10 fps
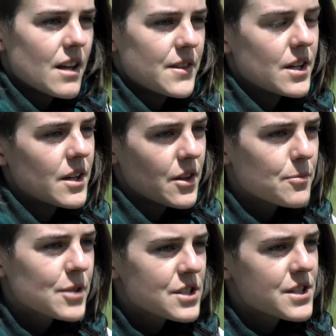the
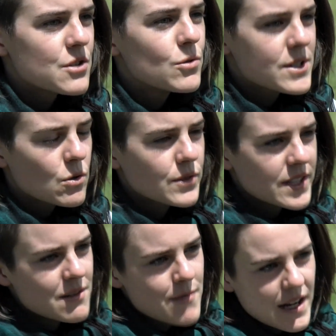person who was
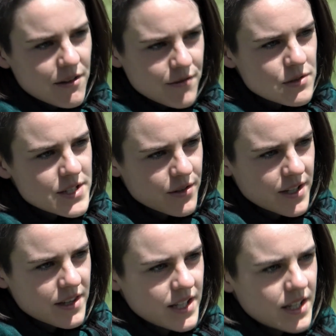holding the megaphone
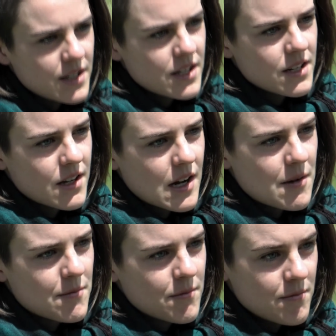during the
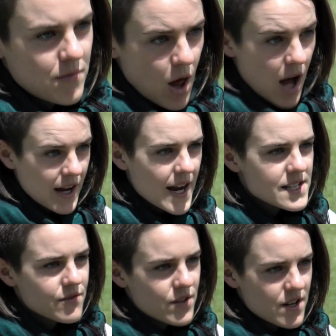
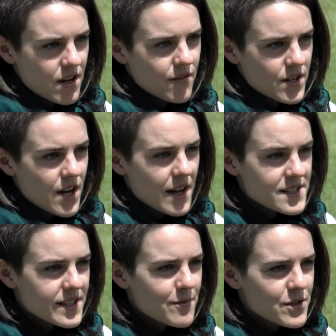blockades of the
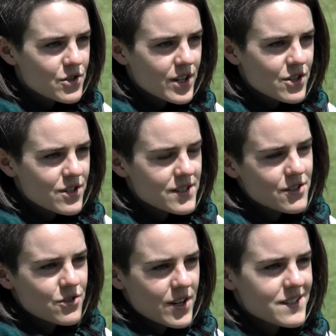Nazi demonstrations
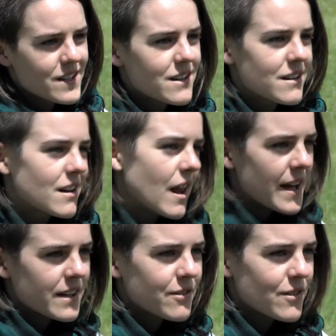in Dresden,
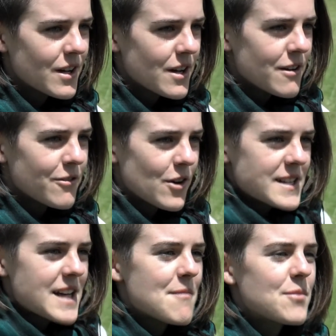like, for
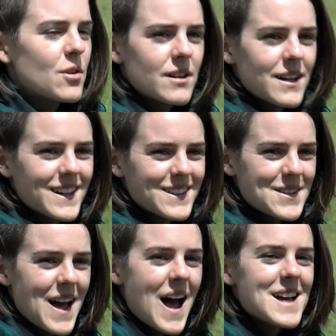example,
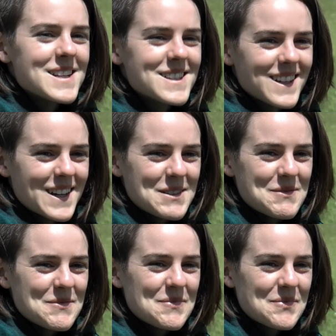has
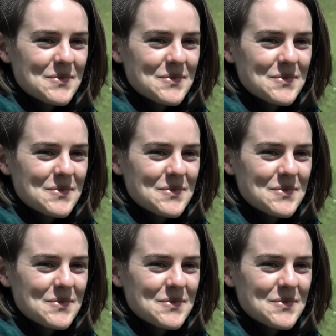a